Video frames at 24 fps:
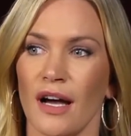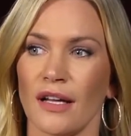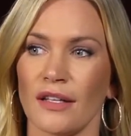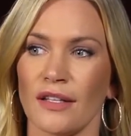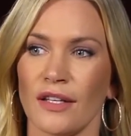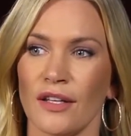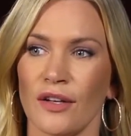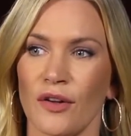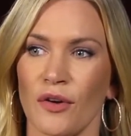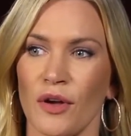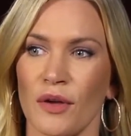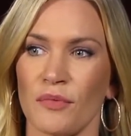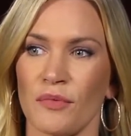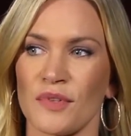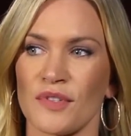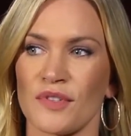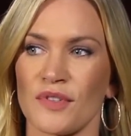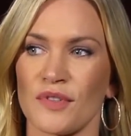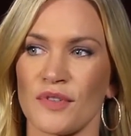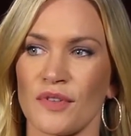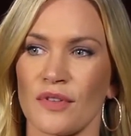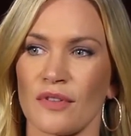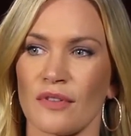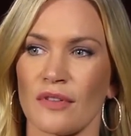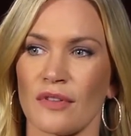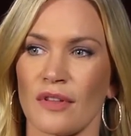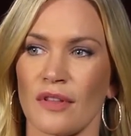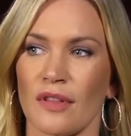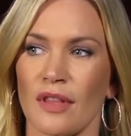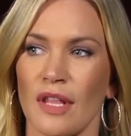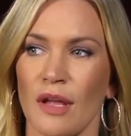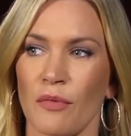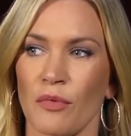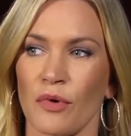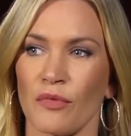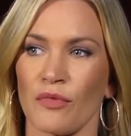you know, it was,
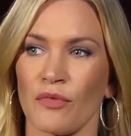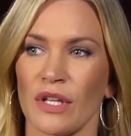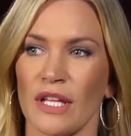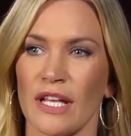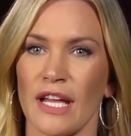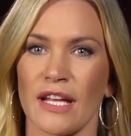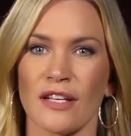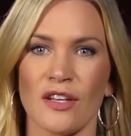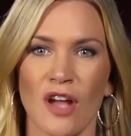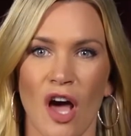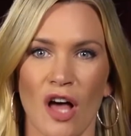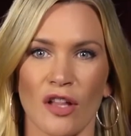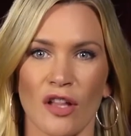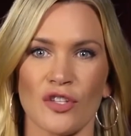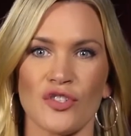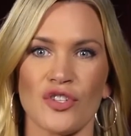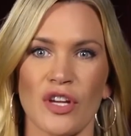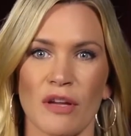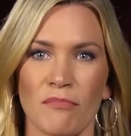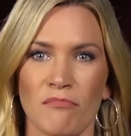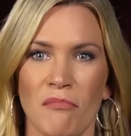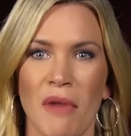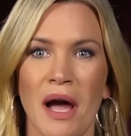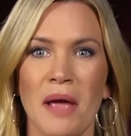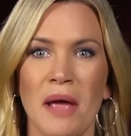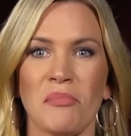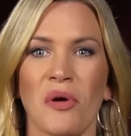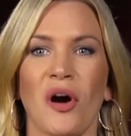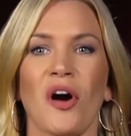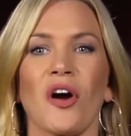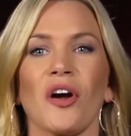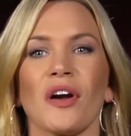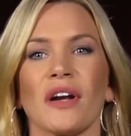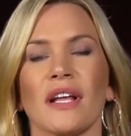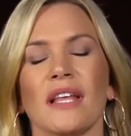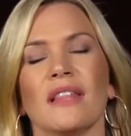they were really acknowledging my
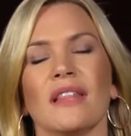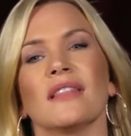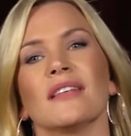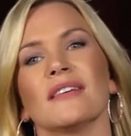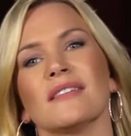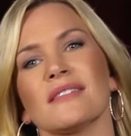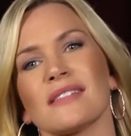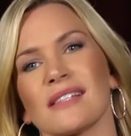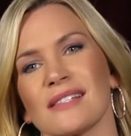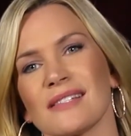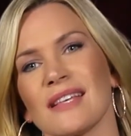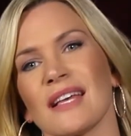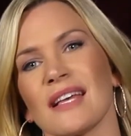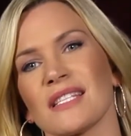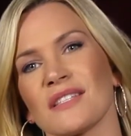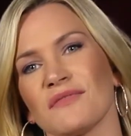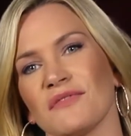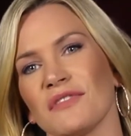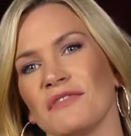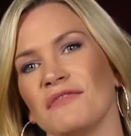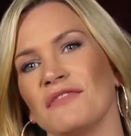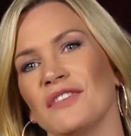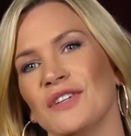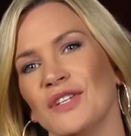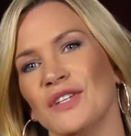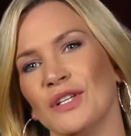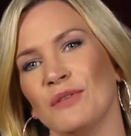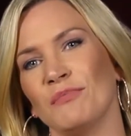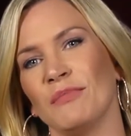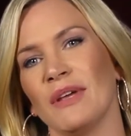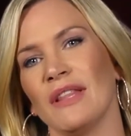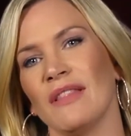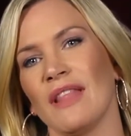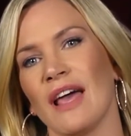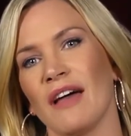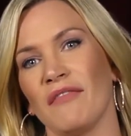part in the success of a
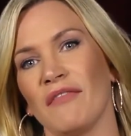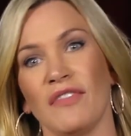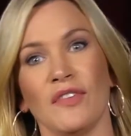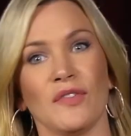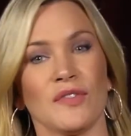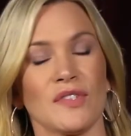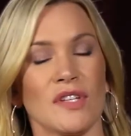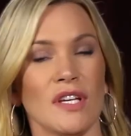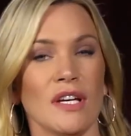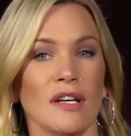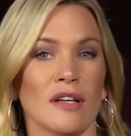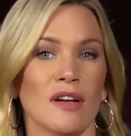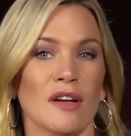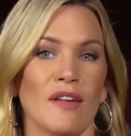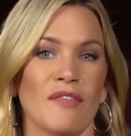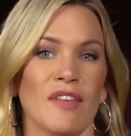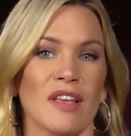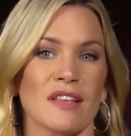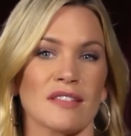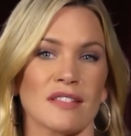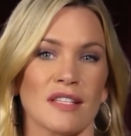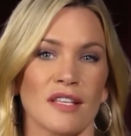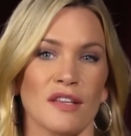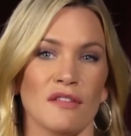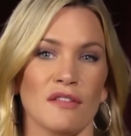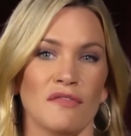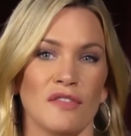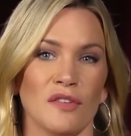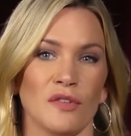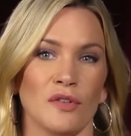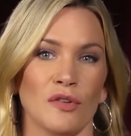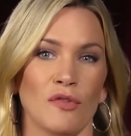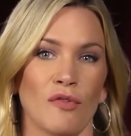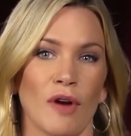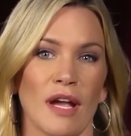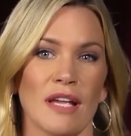film, and that feels good. Obviously, you
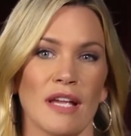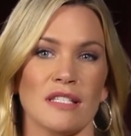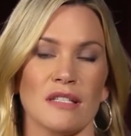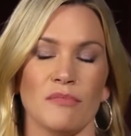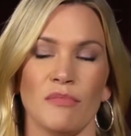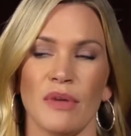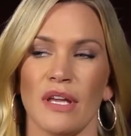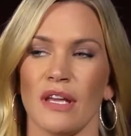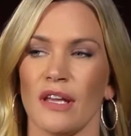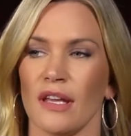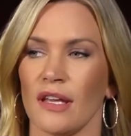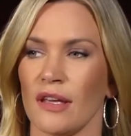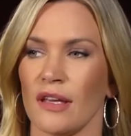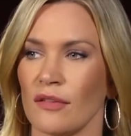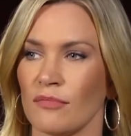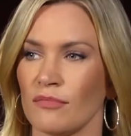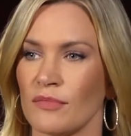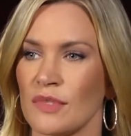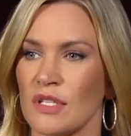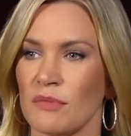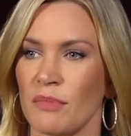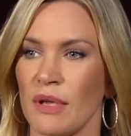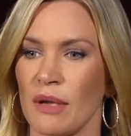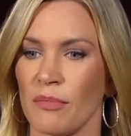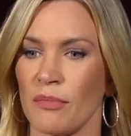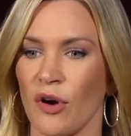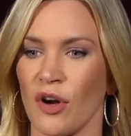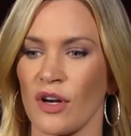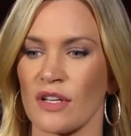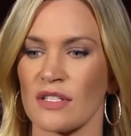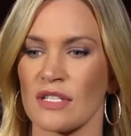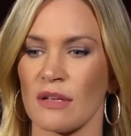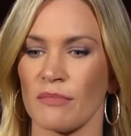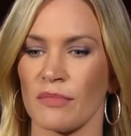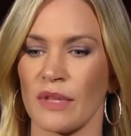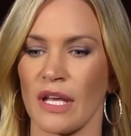feel great to be a part
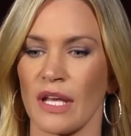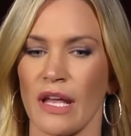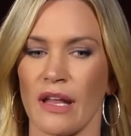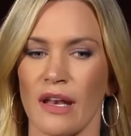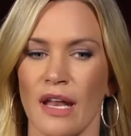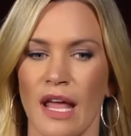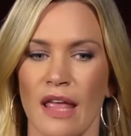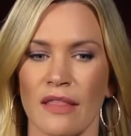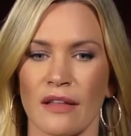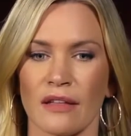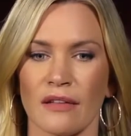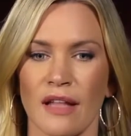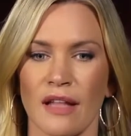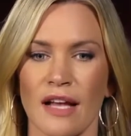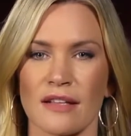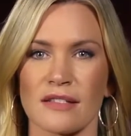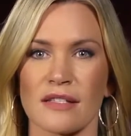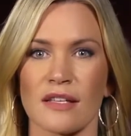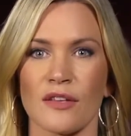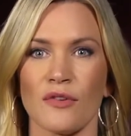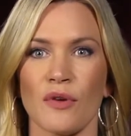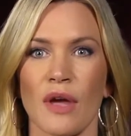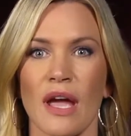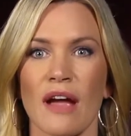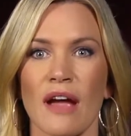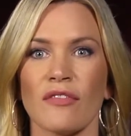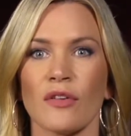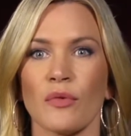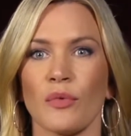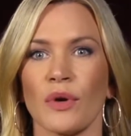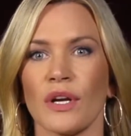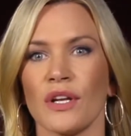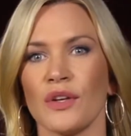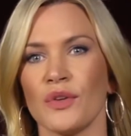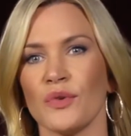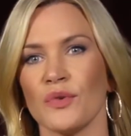of something, and the last thing you ever
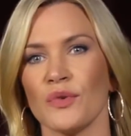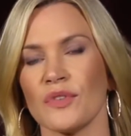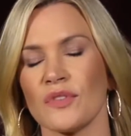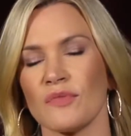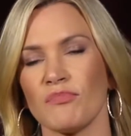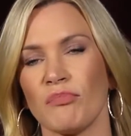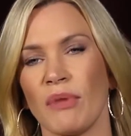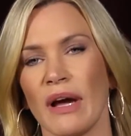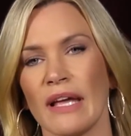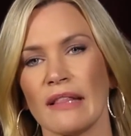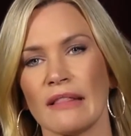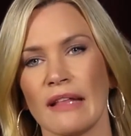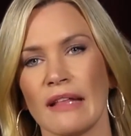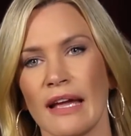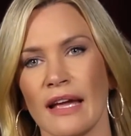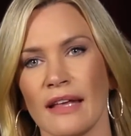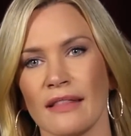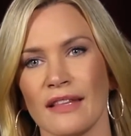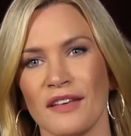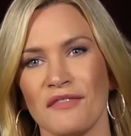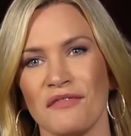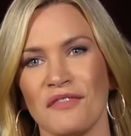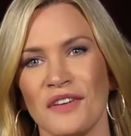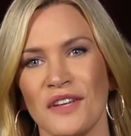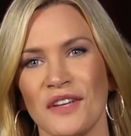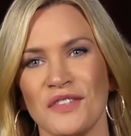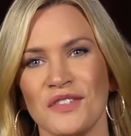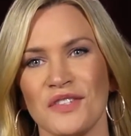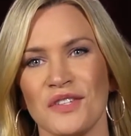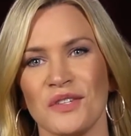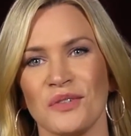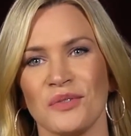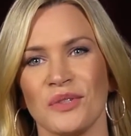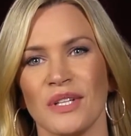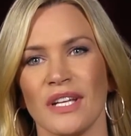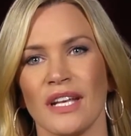want to do is bite the hand that feeds
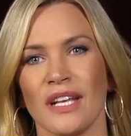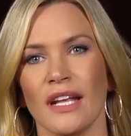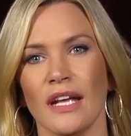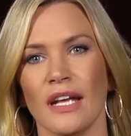you,